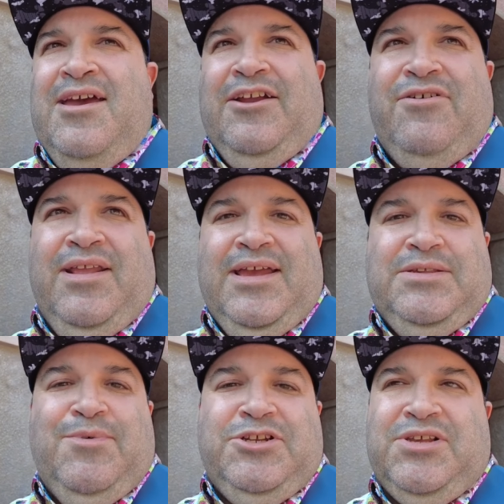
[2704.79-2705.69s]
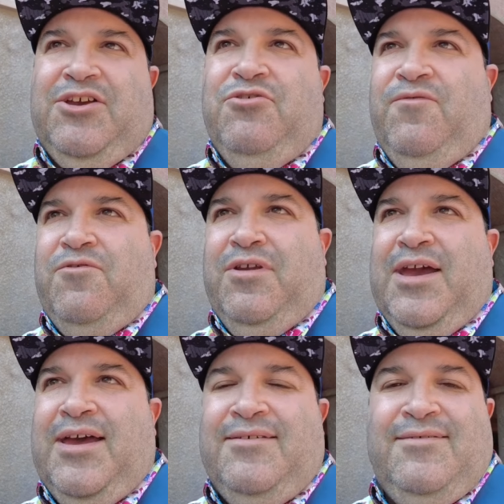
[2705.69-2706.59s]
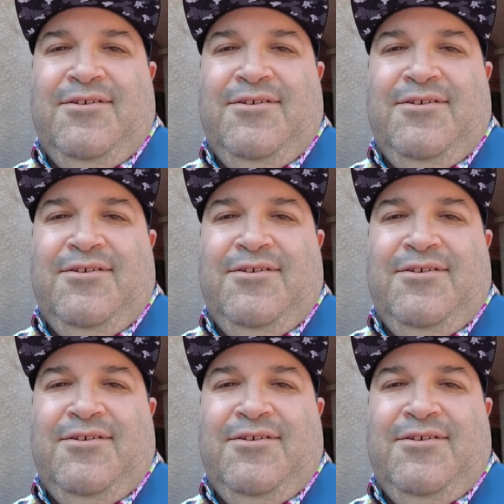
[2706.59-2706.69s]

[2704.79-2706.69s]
I tried to get as much as I could for you guys.